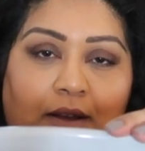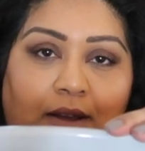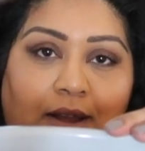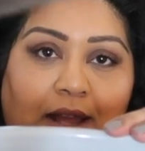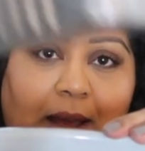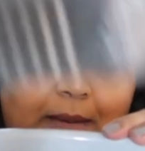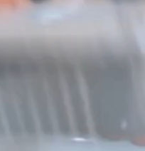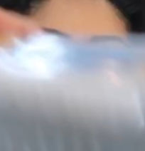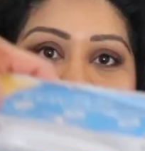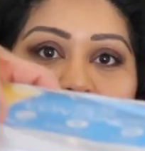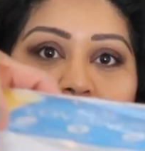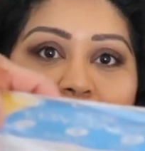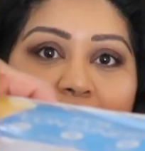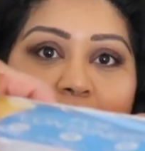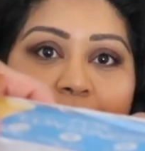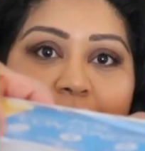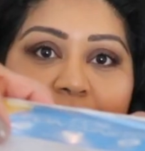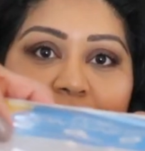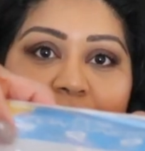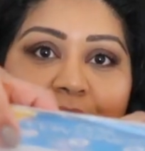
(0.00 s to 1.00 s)
Yeah, the
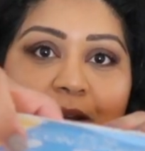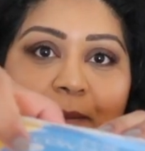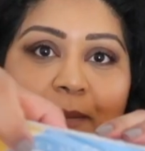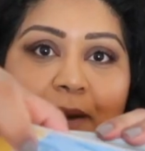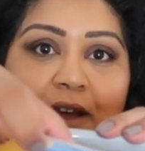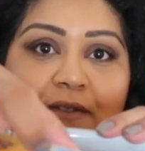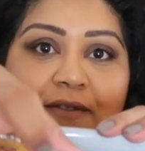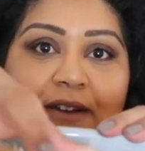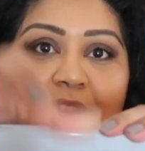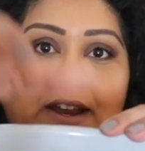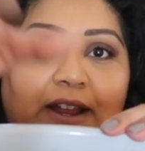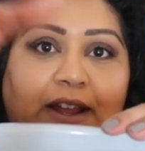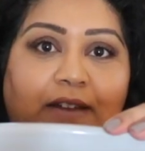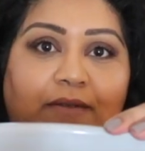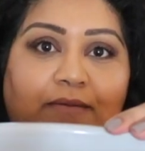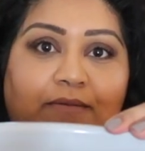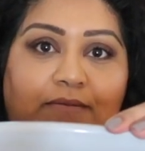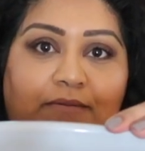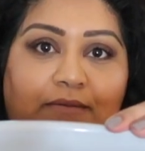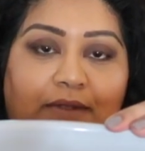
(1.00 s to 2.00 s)
big ones fit perfectly.
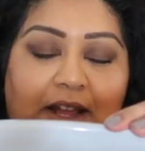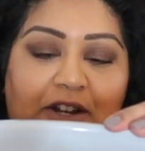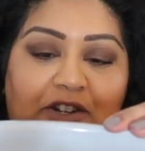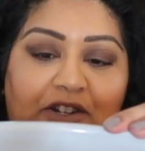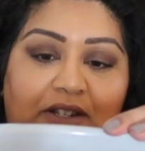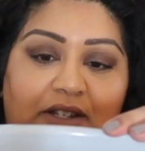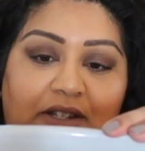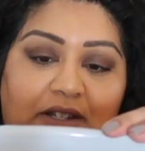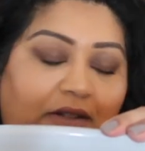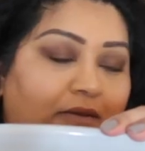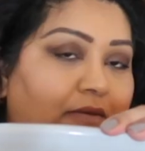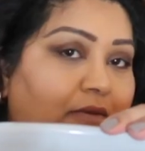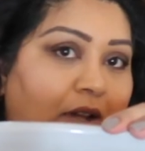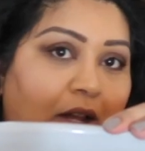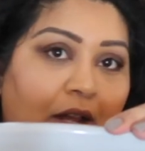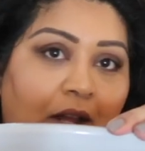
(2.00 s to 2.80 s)
They just